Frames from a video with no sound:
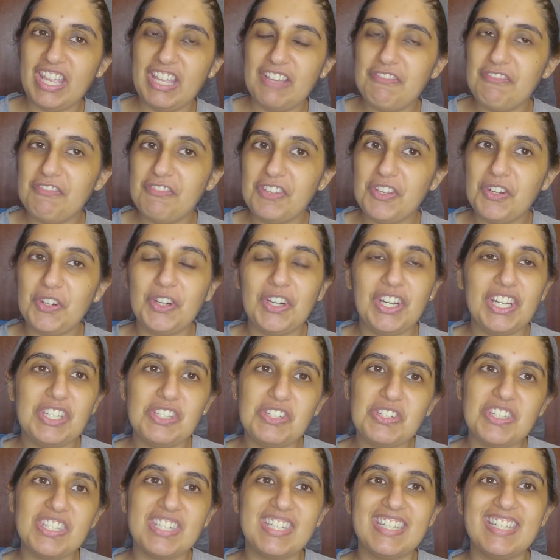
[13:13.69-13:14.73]
If you're
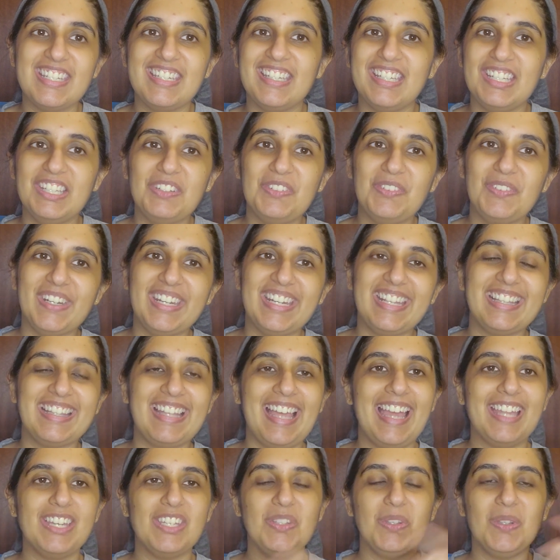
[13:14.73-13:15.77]
interested in reading
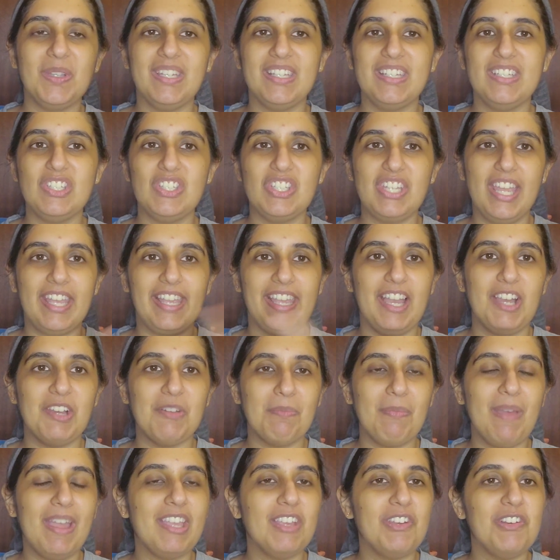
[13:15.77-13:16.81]
that, you can check out
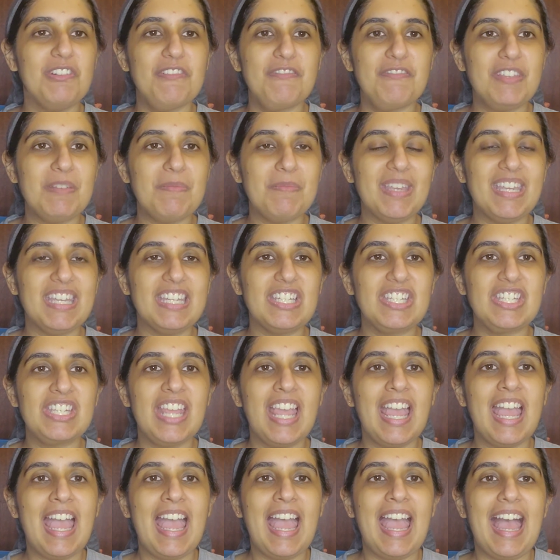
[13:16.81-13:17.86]
my Ko-fi page
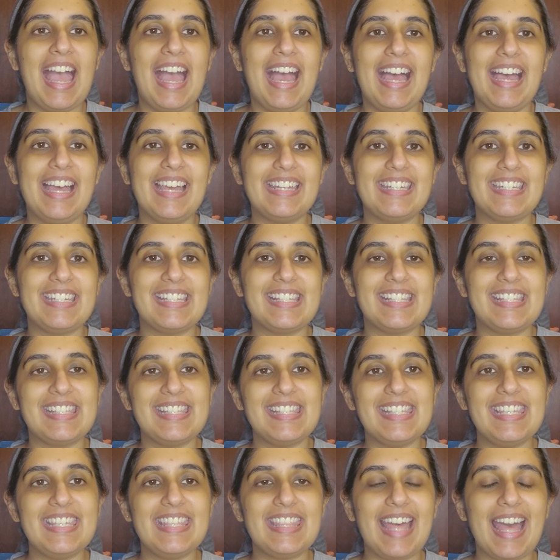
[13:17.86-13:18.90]
and
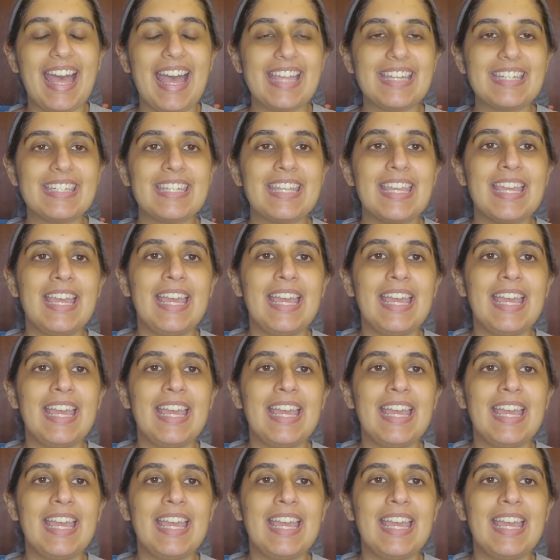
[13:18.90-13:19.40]
see that.